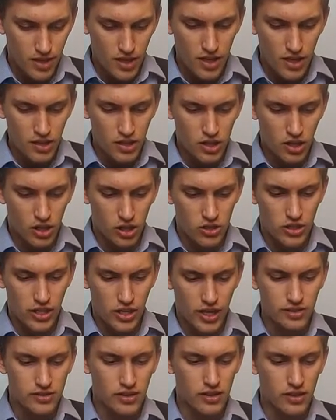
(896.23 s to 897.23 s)

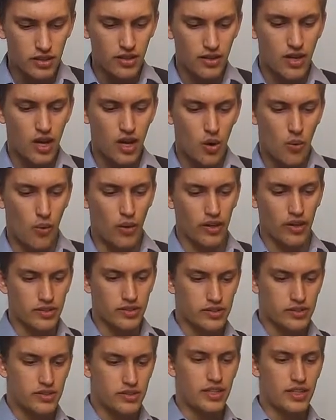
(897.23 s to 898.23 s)
.json, we'll
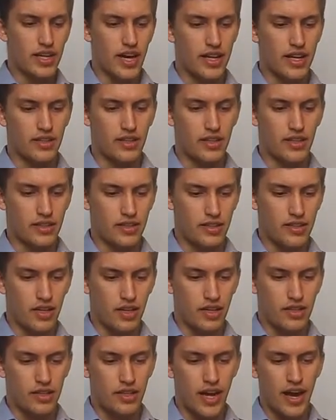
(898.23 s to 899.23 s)
see that
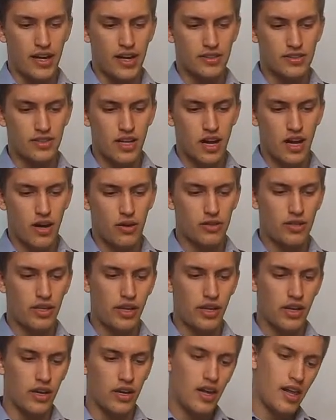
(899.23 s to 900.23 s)
it has now
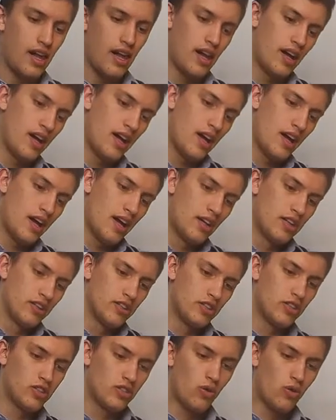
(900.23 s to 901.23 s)
the
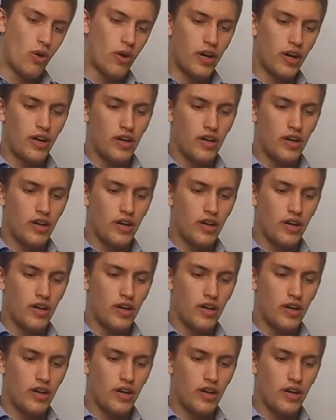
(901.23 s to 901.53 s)
store,